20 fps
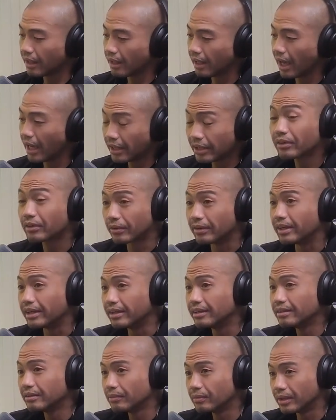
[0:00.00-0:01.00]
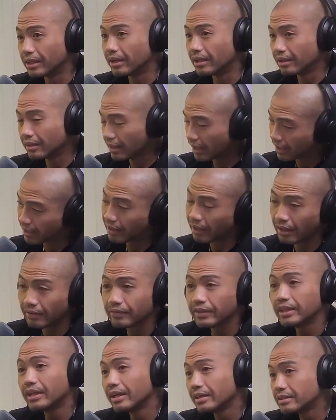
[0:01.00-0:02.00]
I agree with like
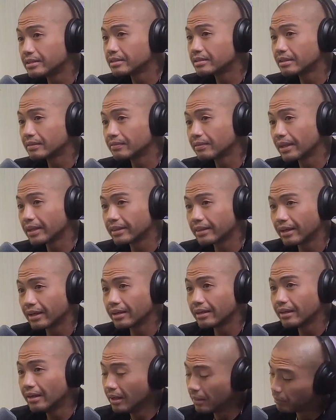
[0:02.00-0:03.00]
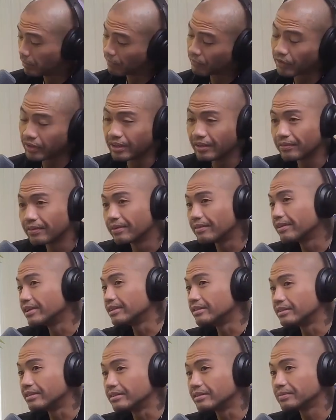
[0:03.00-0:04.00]
coffee dates and stuff like that, but for different
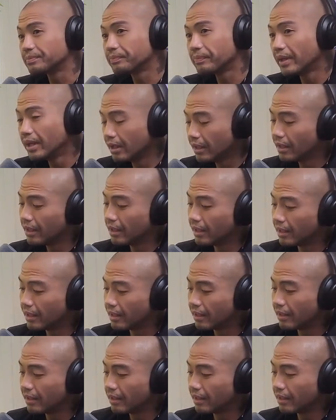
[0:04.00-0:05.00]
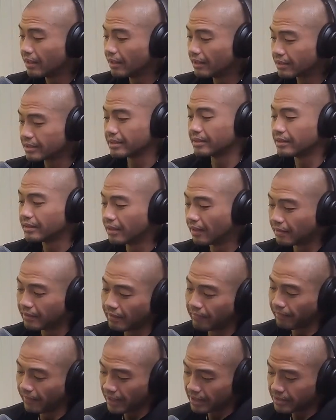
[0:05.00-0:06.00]
reasons. Listen, the
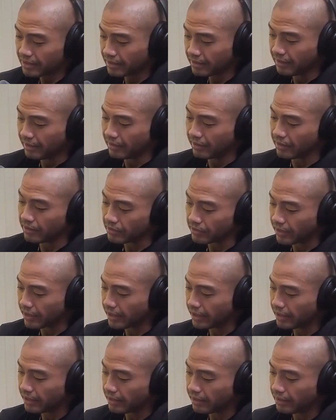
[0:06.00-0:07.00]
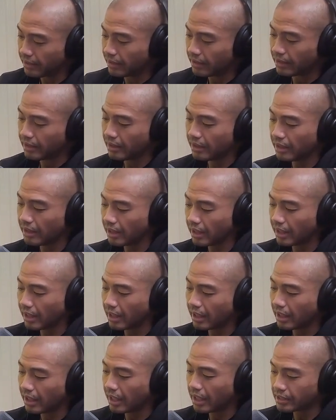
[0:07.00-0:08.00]
fancy dinners, right?
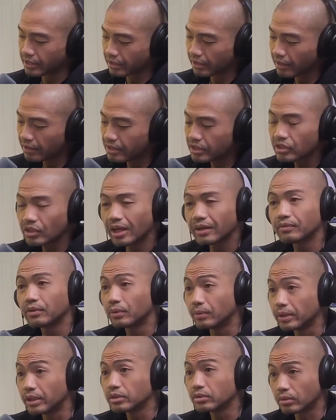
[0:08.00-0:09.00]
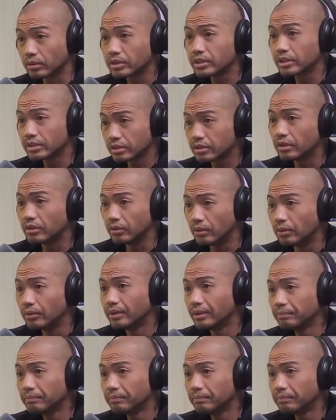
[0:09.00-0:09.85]
As long as you have the resources to do them,